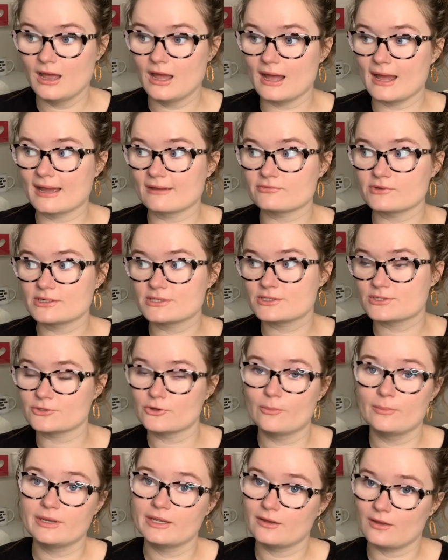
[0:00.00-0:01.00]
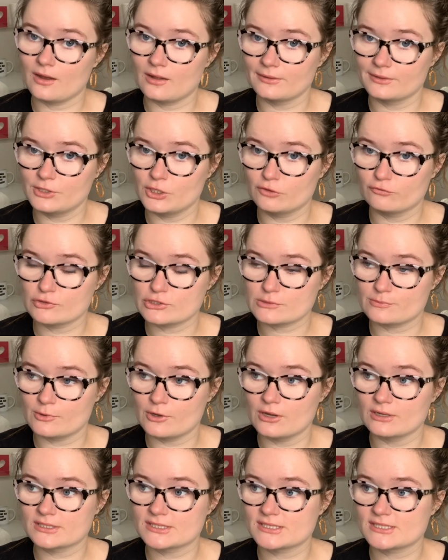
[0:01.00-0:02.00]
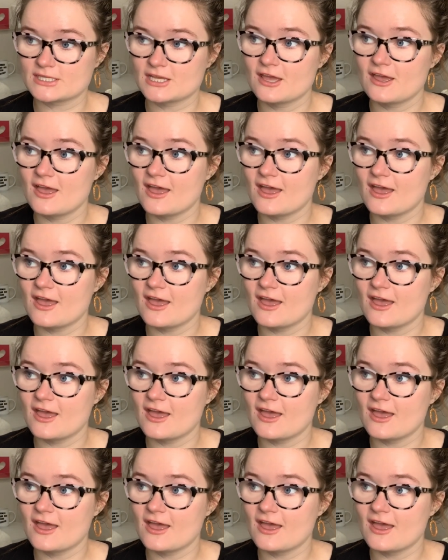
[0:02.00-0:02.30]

I've read so many Colleen Hoover's books.